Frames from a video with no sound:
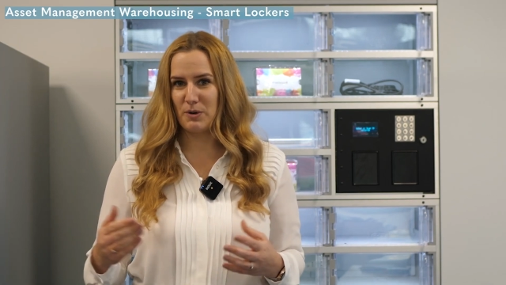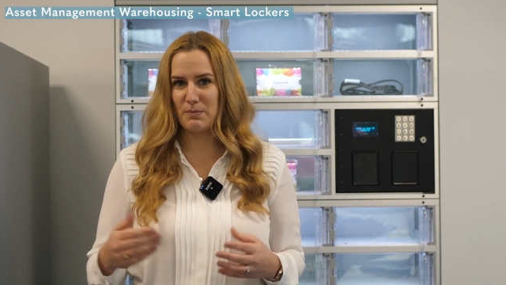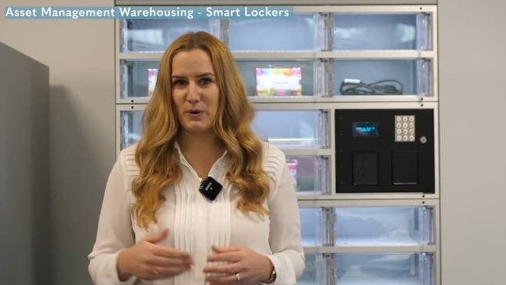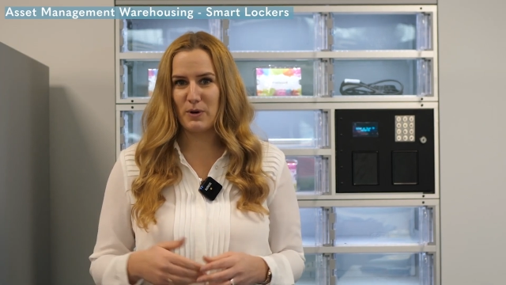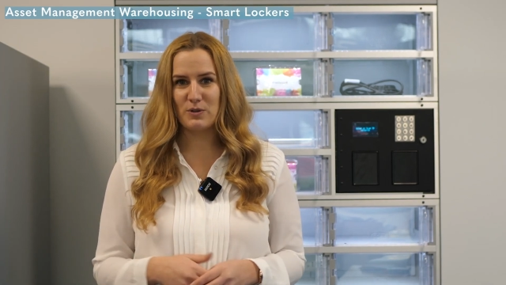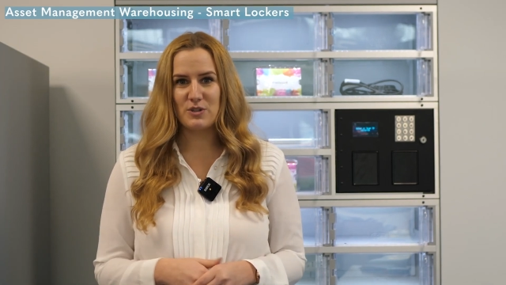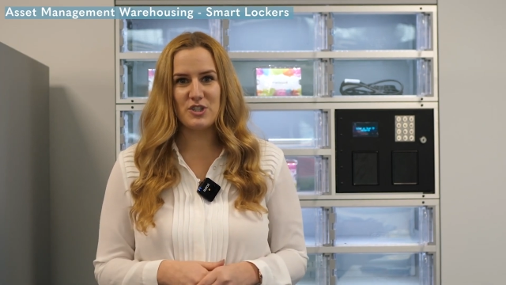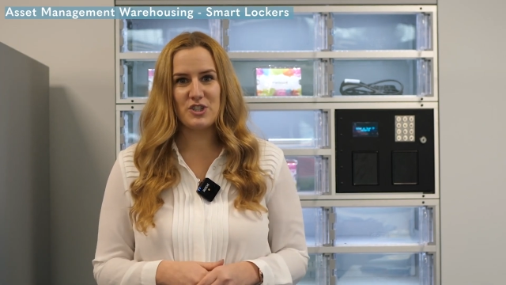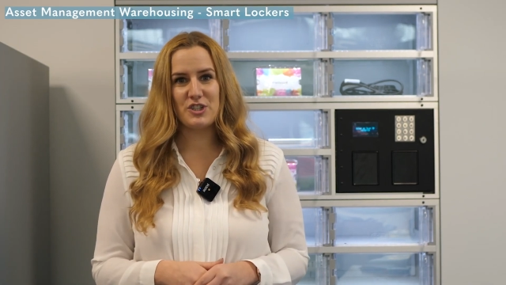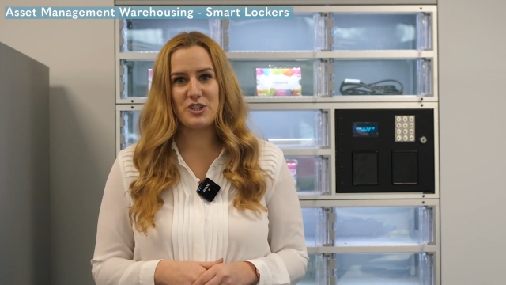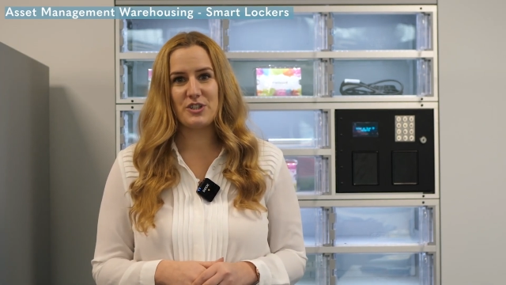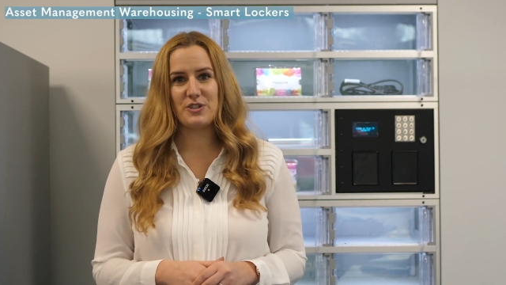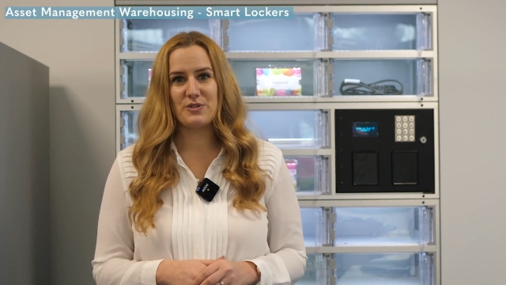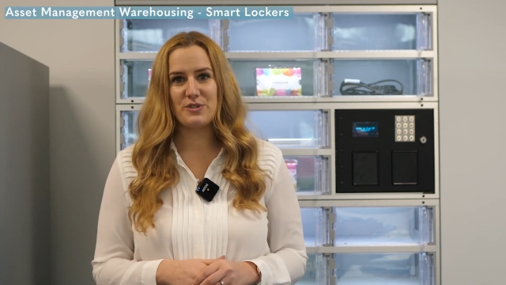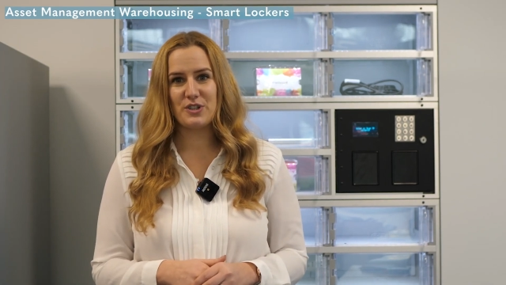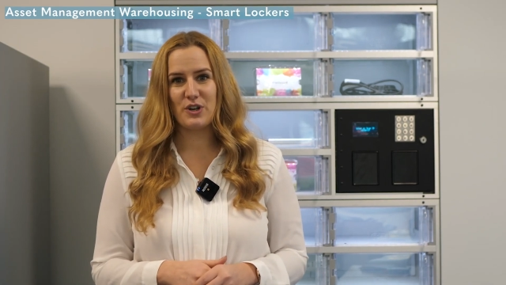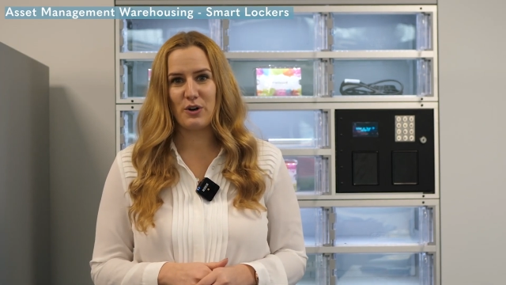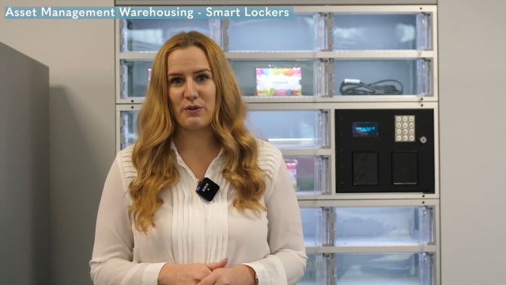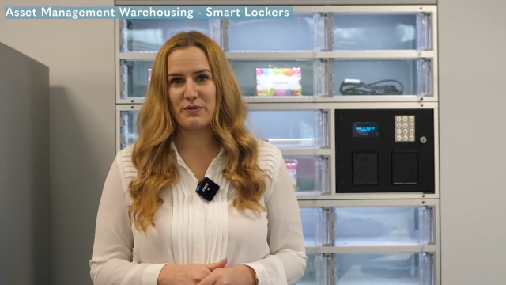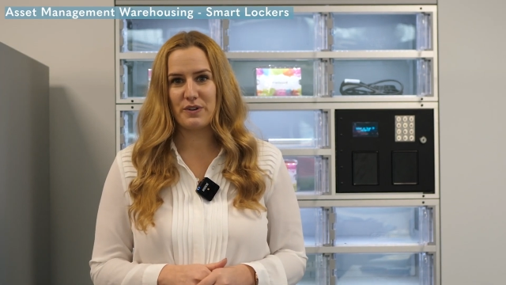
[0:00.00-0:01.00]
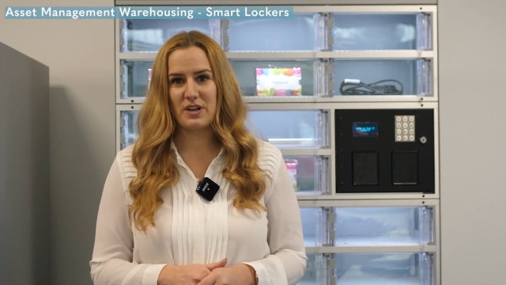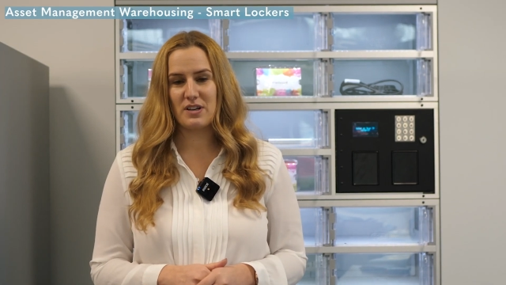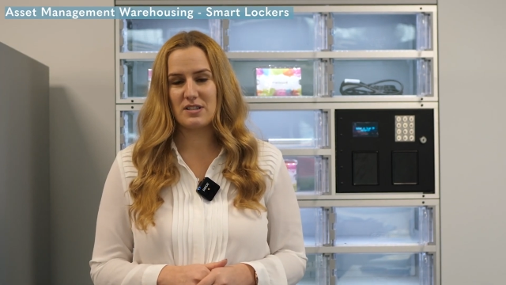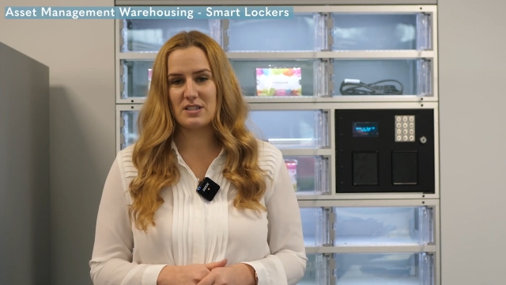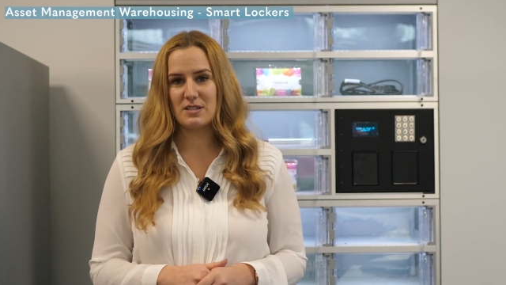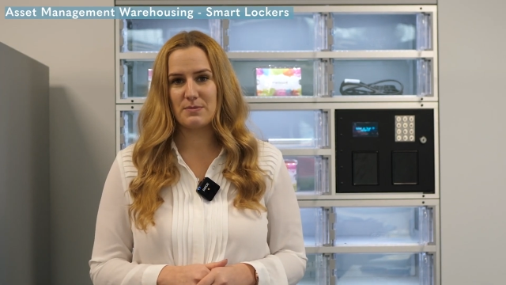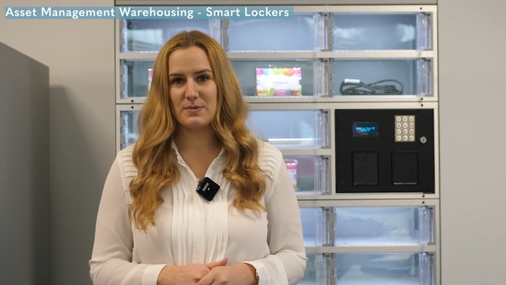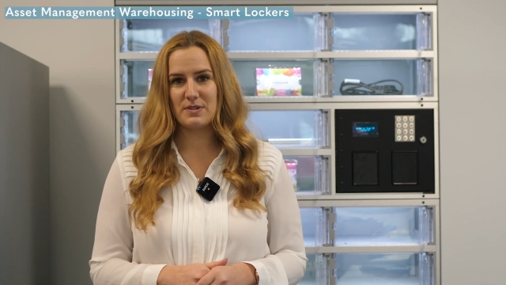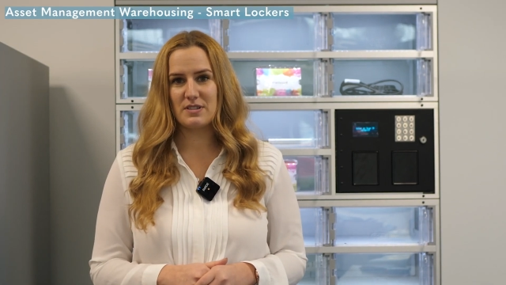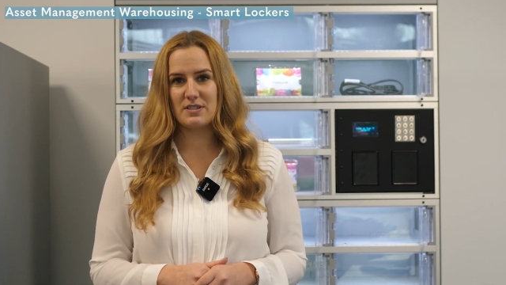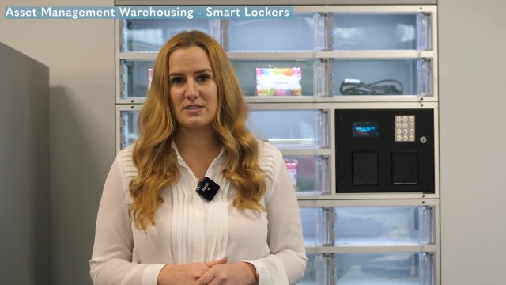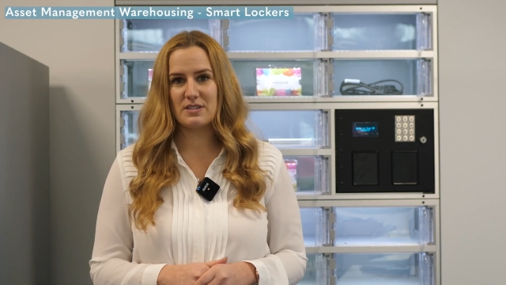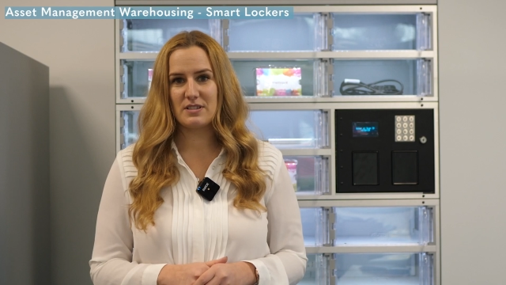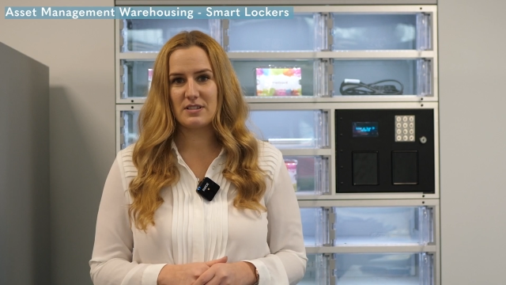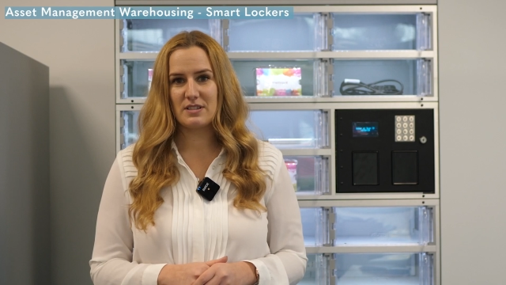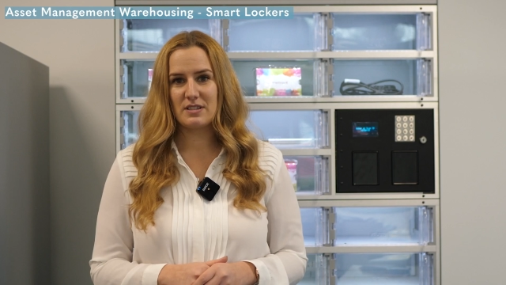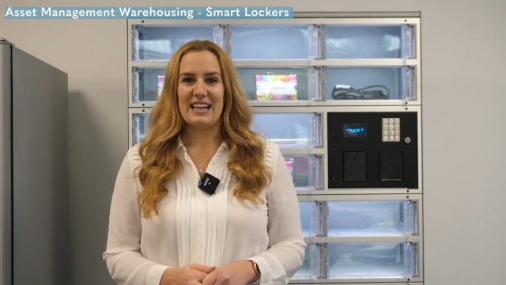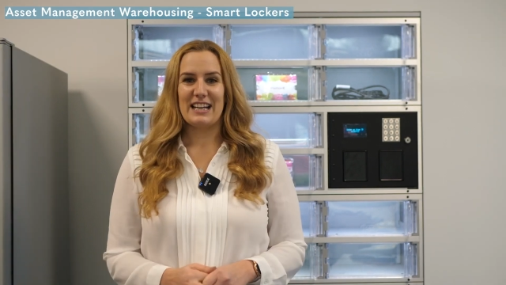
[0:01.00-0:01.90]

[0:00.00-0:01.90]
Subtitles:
a multitude of customers.